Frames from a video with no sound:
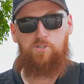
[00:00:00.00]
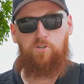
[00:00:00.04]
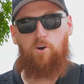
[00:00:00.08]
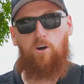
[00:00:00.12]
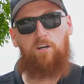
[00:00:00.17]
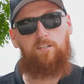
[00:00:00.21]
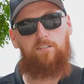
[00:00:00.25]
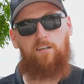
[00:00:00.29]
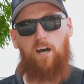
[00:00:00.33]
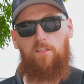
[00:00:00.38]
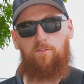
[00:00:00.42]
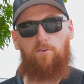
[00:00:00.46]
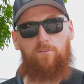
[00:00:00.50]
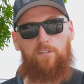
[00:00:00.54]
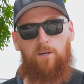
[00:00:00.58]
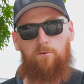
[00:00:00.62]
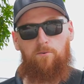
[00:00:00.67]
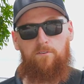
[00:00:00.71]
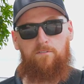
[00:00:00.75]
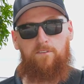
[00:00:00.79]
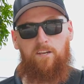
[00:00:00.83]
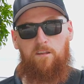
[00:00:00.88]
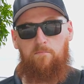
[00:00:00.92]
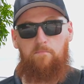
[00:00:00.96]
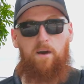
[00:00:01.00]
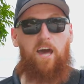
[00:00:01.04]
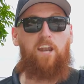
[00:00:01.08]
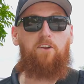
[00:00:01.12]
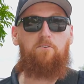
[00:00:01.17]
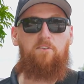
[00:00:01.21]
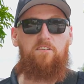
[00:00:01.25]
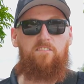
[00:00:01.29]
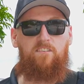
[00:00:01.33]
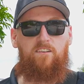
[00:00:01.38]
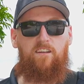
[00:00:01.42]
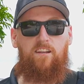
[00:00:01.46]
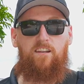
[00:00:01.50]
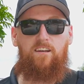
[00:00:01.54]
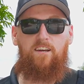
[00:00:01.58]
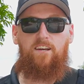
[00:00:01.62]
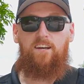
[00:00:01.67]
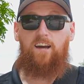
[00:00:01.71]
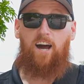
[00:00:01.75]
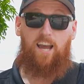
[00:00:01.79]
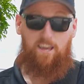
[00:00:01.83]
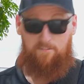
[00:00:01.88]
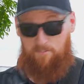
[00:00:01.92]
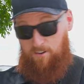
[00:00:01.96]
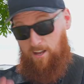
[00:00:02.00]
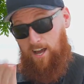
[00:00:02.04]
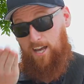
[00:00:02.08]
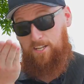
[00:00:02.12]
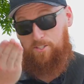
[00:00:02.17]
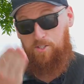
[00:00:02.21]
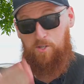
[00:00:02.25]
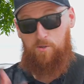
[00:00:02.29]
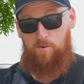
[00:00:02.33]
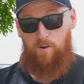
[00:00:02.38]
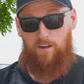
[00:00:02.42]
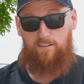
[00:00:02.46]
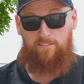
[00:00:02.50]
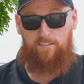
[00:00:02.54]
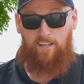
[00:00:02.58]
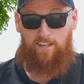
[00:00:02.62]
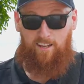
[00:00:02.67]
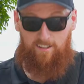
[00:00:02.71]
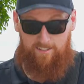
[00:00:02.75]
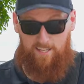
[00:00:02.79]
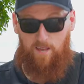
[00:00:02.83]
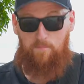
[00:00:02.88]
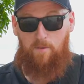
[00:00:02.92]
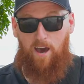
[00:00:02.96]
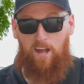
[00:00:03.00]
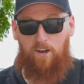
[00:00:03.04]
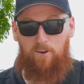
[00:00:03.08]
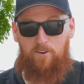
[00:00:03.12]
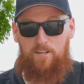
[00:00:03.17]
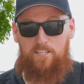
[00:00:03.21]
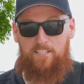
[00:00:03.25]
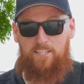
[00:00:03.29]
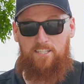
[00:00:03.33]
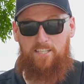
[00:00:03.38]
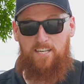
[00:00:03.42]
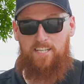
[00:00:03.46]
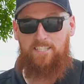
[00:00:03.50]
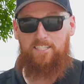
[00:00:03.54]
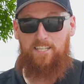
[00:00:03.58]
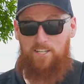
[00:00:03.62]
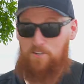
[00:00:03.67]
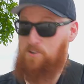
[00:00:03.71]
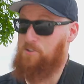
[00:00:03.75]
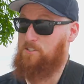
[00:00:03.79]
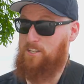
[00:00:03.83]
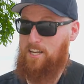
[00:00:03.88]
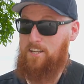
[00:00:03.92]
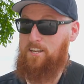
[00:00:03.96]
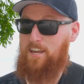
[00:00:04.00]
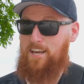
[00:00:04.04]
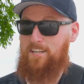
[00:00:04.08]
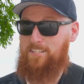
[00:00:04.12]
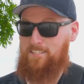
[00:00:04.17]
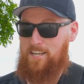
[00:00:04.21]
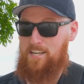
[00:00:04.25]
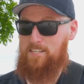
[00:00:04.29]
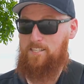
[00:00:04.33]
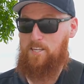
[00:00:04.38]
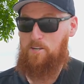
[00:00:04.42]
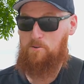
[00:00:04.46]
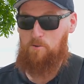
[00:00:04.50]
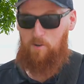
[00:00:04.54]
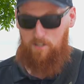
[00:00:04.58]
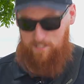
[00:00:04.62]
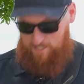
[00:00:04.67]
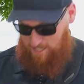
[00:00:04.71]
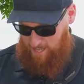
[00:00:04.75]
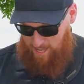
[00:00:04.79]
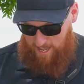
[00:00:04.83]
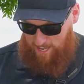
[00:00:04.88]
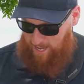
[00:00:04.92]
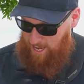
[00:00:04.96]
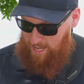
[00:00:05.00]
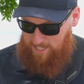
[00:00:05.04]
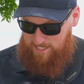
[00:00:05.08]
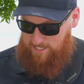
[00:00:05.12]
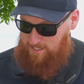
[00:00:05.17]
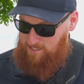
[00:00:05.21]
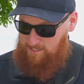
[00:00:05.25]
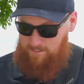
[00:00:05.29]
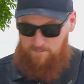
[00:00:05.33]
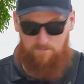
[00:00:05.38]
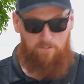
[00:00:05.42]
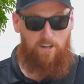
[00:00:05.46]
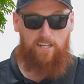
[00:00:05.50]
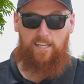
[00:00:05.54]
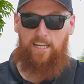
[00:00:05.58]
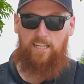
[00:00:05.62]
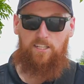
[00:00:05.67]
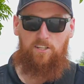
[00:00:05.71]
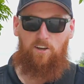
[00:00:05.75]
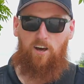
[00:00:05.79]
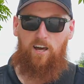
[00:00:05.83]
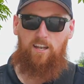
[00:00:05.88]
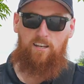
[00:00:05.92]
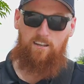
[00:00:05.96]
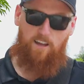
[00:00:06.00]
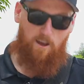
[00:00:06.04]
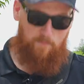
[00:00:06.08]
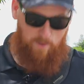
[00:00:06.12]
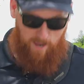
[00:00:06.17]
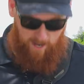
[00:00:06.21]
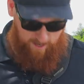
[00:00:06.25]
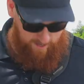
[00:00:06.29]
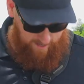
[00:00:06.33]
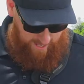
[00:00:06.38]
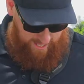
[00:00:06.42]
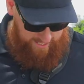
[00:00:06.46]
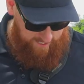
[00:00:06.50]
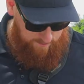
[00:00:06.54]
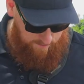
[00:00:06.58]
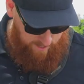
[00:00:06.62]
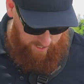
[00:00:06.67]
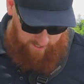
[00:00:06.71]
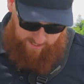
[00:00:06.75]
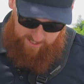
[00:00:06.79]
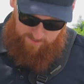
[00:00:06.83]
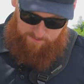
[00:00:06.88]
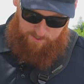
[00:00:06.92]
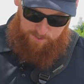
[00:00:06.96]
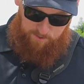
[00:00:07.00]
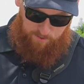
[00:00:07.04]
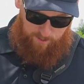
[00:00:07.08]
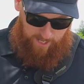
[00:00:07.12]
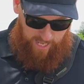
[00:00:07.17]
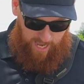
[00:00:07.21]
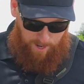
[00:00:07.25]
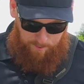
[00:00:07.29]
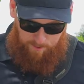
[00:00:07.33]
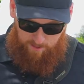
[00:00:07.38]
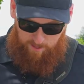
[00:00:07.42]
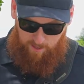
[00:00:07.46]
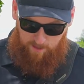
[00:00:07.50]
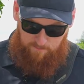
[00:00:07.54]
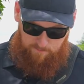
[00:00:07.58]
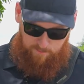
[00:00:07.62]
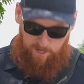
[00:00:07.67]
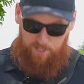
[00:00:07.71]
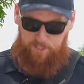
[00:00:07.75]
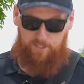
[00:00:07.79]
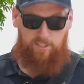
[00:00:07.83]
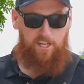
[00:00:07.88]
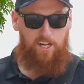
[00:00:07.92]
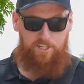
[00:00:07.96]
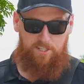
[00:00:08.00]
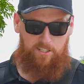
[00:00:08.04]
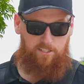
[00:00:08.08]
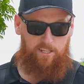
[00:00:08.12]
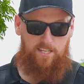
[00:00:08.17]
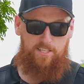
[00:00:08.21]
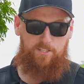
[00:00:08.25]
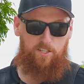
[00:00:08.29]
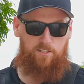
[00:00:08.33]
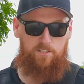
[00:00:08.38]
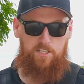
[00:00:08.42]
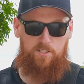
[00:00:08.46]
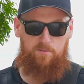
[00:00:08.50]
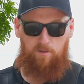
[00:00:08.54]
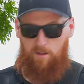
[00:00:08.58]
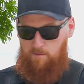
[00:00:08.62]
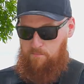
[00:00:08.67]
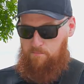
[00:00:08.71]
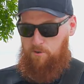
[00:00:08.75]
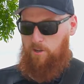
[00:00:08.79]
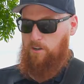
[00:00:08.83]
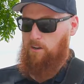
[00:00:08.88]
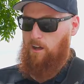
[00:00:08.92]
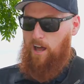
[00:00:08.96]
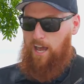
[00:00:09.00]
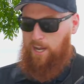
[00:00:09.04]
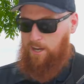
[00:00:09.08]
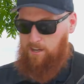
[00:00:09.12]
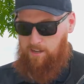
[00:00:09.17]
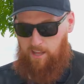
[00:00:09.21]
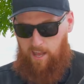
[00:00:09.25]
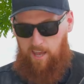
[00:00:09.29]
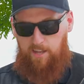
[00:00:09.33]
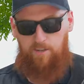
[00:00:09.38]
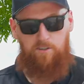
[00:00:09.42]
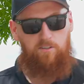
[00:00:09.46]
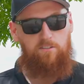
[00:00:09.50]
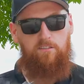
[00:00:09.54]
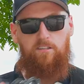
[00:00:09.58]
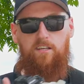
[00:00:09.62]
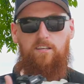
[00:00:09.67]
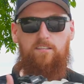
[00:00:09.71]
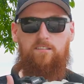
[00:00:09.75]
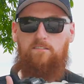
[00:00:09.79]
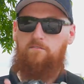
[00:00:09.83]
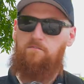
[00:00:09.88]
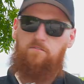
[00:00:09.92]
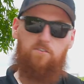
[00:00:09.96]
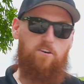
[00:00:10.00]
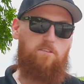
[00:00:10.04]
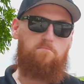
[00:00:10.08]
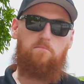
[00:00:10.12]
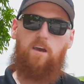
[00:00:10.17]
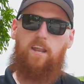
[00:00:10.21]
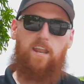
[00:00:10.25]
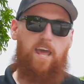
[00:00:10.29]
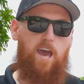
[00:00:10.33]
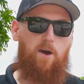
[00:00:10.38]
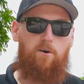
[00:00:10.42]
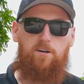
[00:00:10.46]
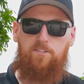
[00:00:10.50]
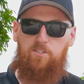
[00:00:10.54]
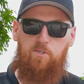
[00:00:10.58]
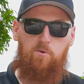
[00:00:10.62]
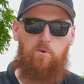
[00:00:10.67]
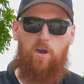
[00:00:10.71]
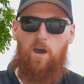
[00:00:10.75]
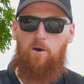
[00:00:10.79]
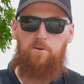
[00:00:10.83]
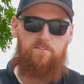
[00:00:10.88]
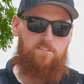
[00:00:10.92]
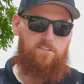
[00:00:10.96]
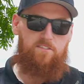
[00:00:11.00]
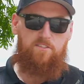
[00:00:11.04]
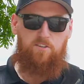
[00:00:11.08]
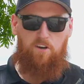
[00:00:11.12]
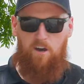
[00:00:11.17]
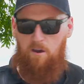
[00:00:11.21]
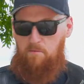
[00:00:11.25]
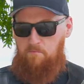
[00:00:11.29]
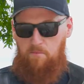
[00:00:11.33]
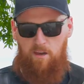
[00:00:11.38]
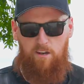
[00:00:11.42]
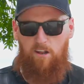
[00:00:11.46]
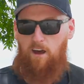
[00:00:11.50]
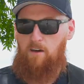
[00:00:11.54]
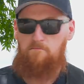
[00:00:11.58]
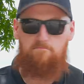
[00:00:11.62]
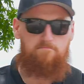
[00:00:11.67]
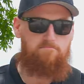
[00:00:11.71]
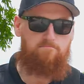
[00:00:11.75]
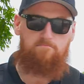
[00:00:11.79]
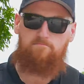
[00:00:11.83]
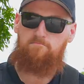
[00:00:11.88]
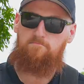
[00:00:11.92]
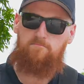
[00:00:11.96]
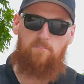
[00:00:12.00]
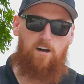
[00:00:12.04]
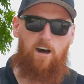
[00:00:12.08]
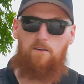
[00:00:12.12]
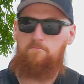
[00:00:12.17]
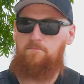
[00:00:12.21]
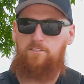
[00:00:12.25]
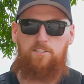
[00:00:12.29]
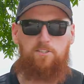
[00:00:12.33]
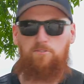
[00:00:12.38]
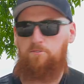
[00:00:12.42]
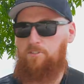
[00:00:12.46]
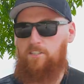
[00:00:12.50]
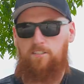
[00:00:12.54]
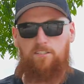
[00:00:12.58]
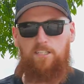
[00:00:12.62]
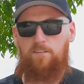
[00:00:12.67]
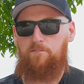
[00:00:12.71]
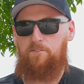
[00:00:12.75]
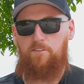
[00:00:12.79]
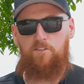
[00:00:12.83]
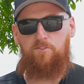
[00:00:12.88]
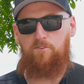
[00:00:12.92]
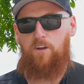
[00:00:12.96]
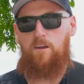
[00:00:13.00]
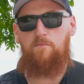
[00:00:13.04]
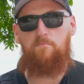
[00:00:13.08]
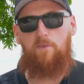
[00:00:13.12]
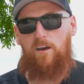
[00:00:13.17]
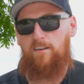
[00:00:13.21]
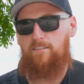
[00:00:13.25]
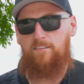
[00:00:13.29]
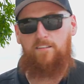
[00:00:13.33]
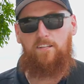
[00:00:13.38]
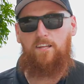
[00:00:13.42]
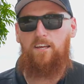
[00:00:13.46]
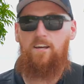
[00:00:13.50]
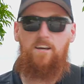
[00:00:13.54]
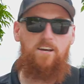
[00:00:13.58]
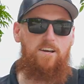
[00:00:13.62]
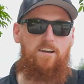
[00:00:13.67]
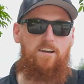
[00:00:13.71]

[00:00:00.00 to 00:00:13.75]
shocked. I thought there wasn't any batteries in it. I even asked you, I was like, is there batteries in this? And you said, yes, there was. It's freaky light. I mean, it's a bit difficult now with a much larger lens on this one, but I can handhold this for an hour, 2 hours at a time, and I'm still just living the dream, basically.